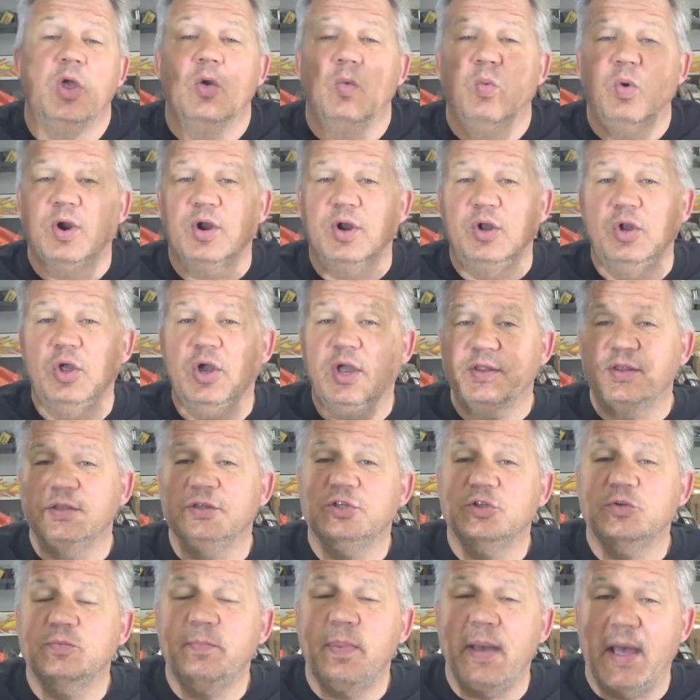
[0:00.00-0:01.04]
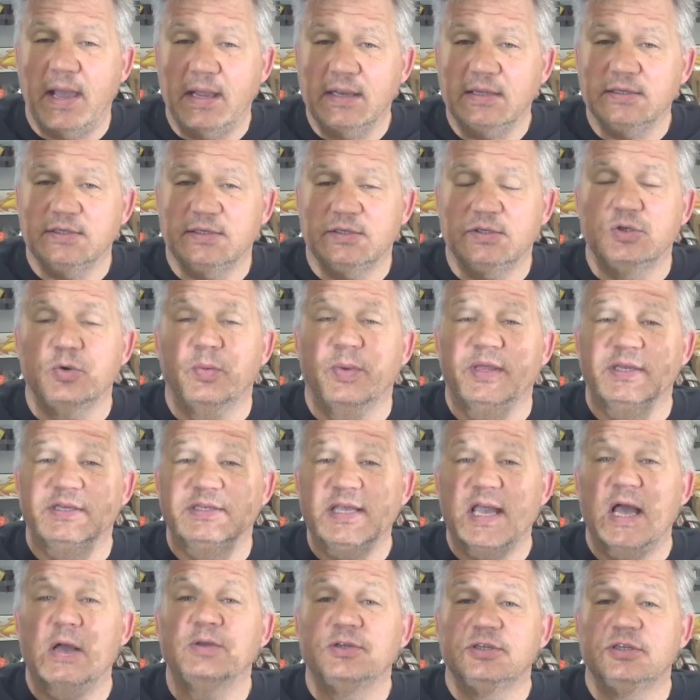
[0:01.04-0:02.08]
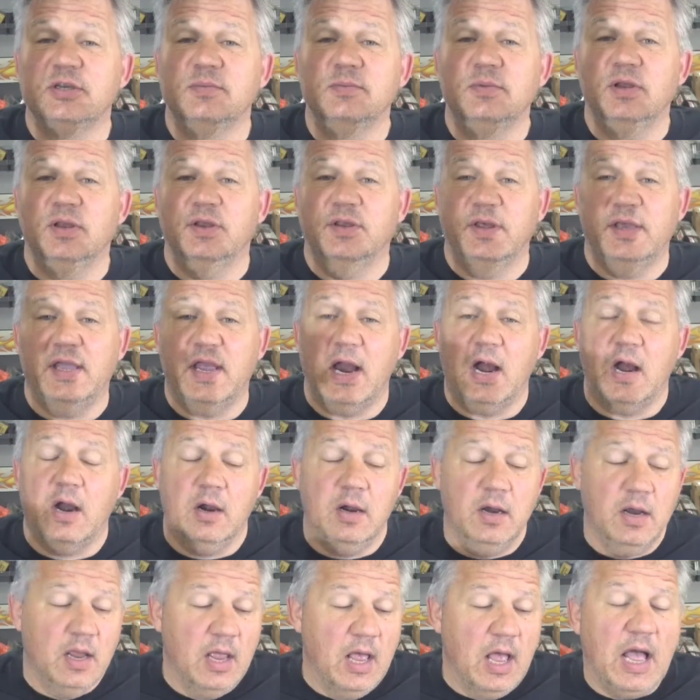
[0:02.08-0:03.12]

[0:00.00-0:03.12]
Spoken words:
We're going to look at the specs so we can see how similar they are.